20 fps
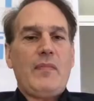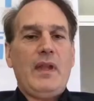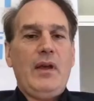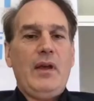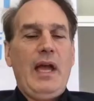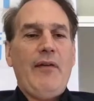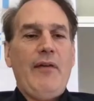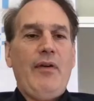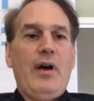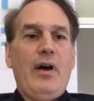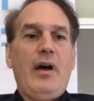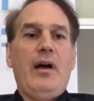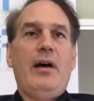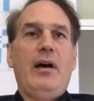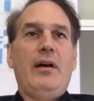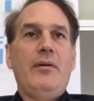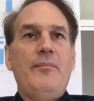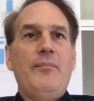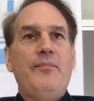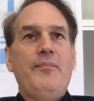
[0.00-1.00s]
We have
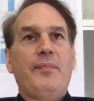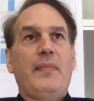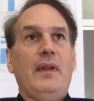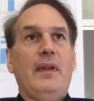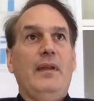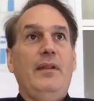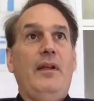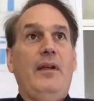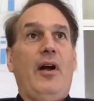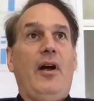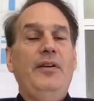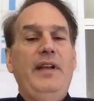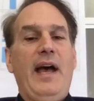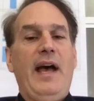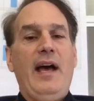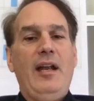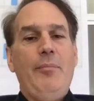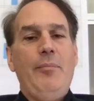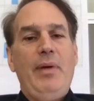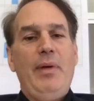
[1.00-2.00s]
a
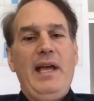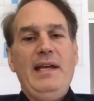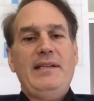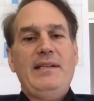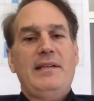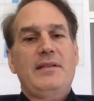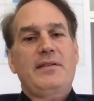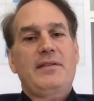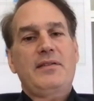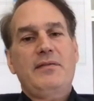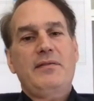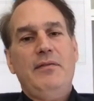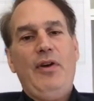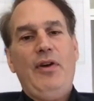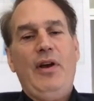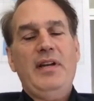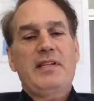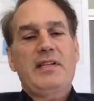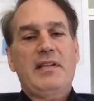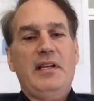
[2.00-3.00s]
our database is
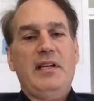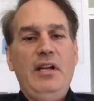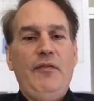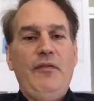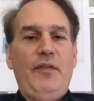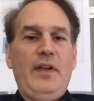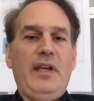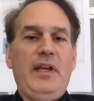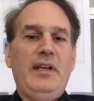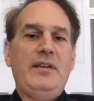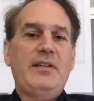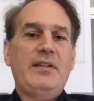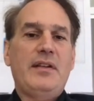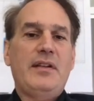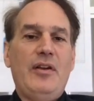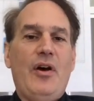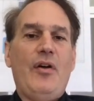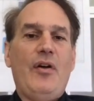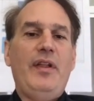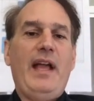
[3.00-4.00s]
very
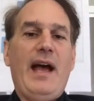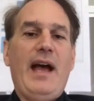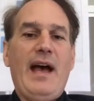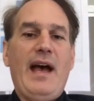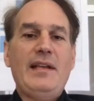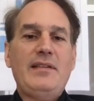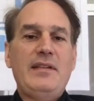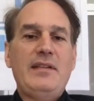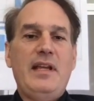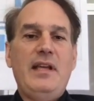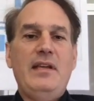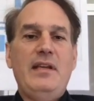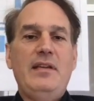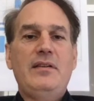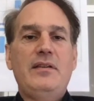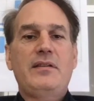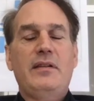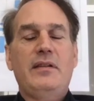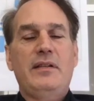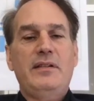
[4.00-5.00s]
significant in all the
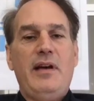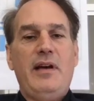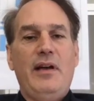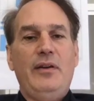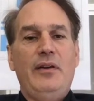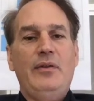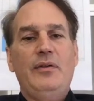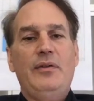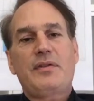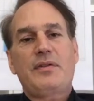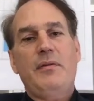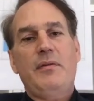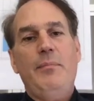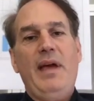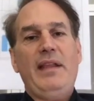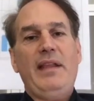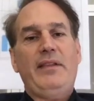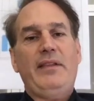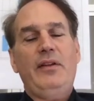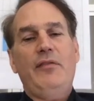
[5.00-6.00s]
assays, the
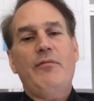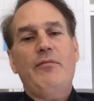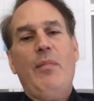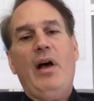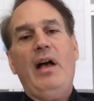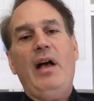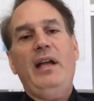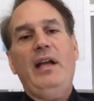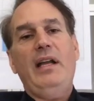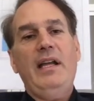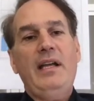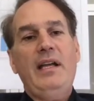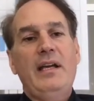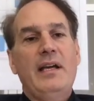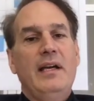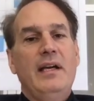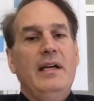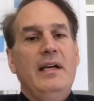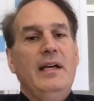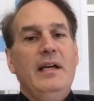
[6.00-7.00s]
tunnels, the method of
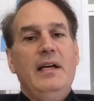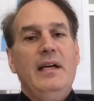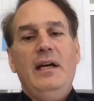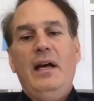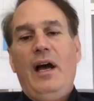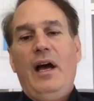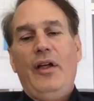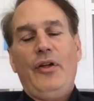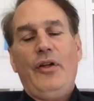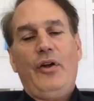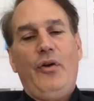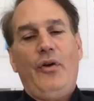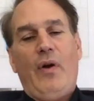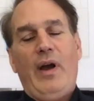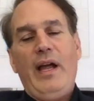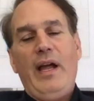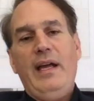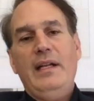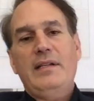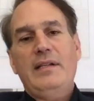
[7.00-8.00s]
mining, uh, the
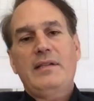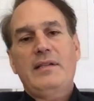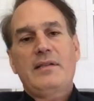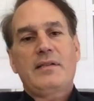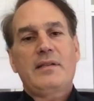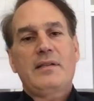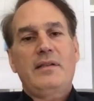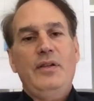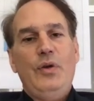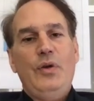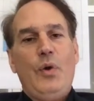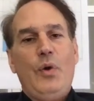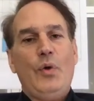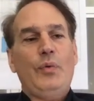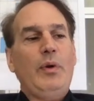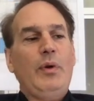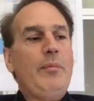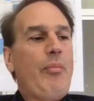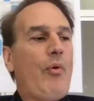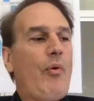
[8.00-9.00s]
grades, the
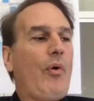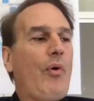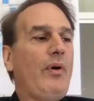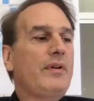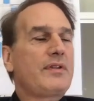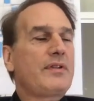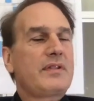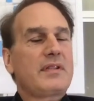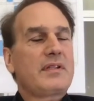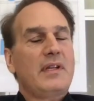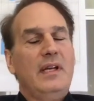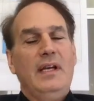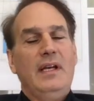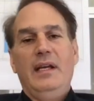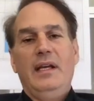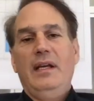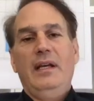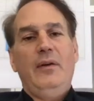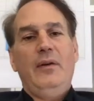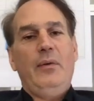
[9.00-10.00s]
old reports.
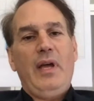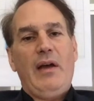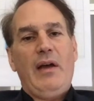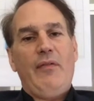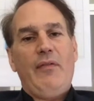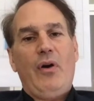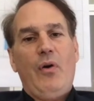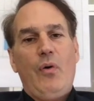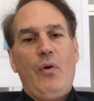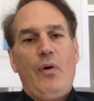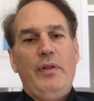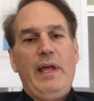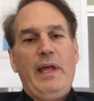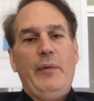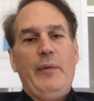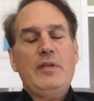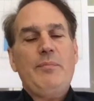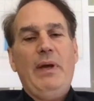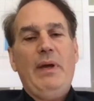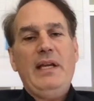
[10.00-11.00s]
We have a whole.
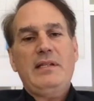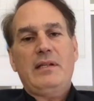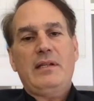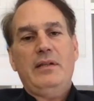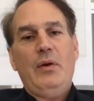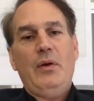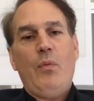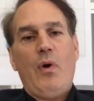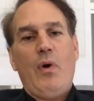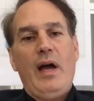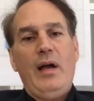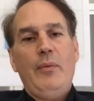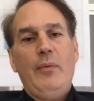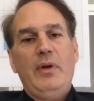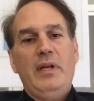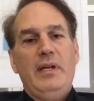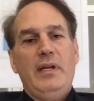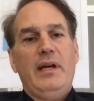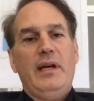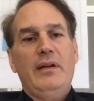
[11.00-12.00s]
That was basically why
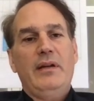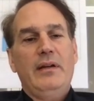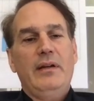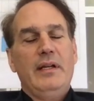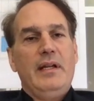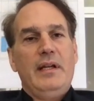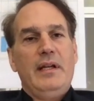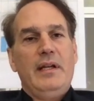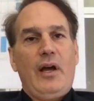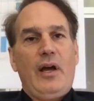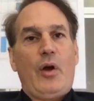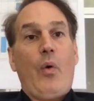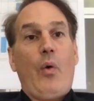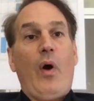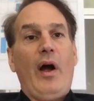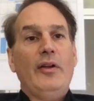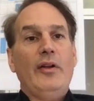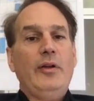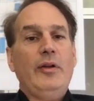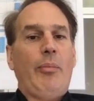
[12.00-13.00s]
we uh,
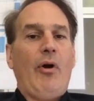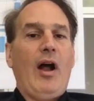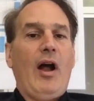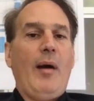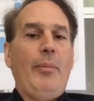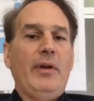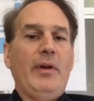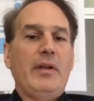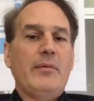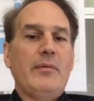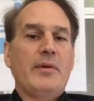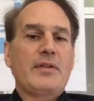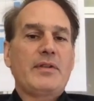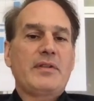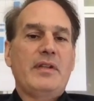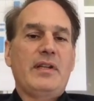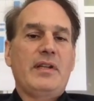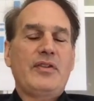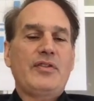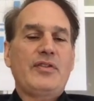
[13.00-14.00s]
acquired the property
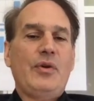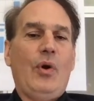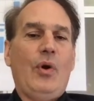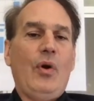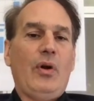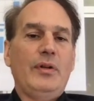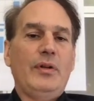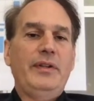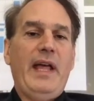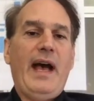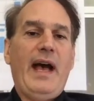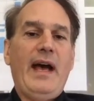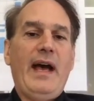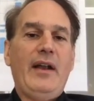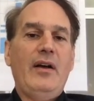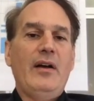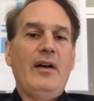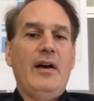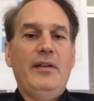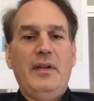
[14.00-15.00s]
was the historical
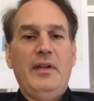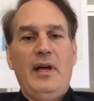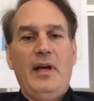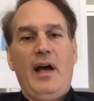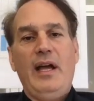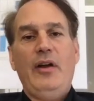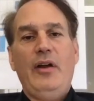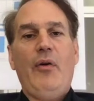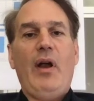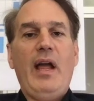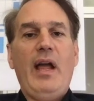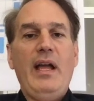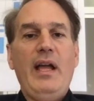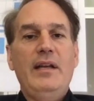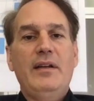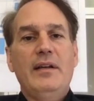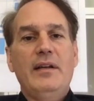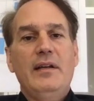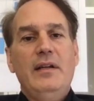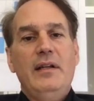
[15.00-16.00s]
data on the high
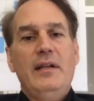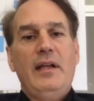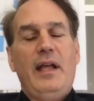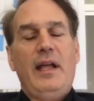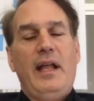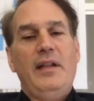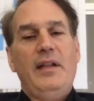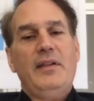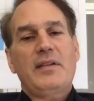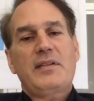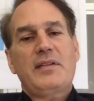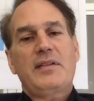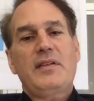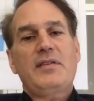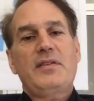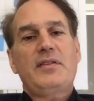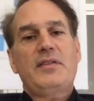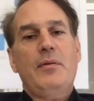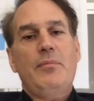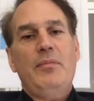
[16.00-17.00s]
grade and the
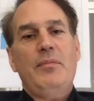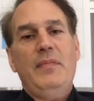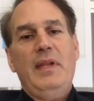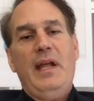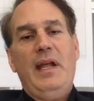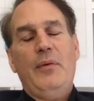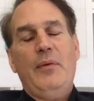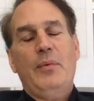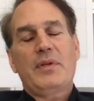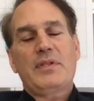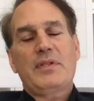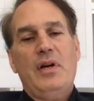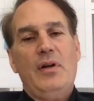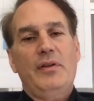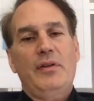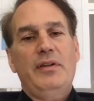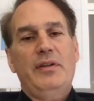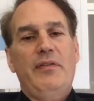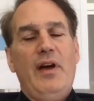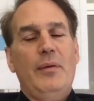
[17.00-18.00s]
system that was
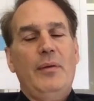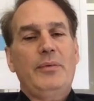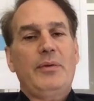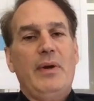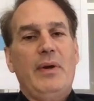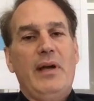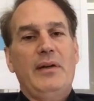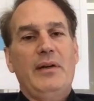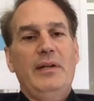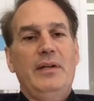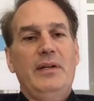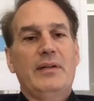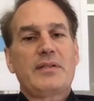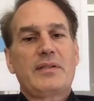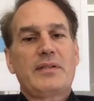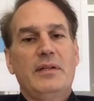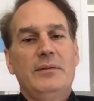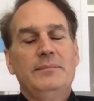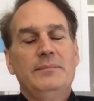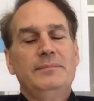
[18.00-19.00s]
all developed around
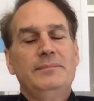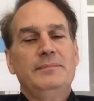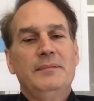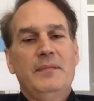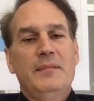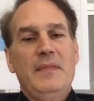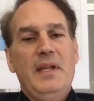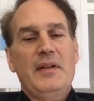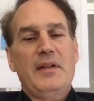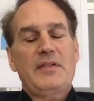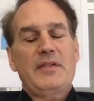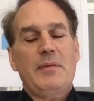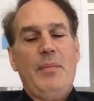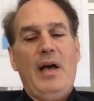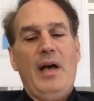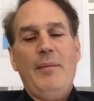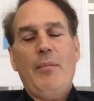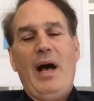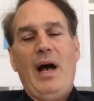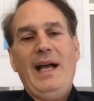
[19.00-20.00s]
here. So it's
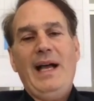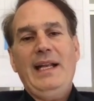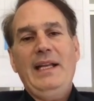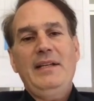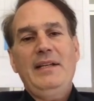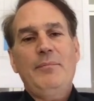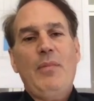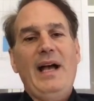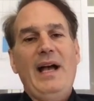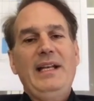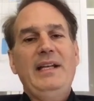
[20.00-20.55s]
a mining.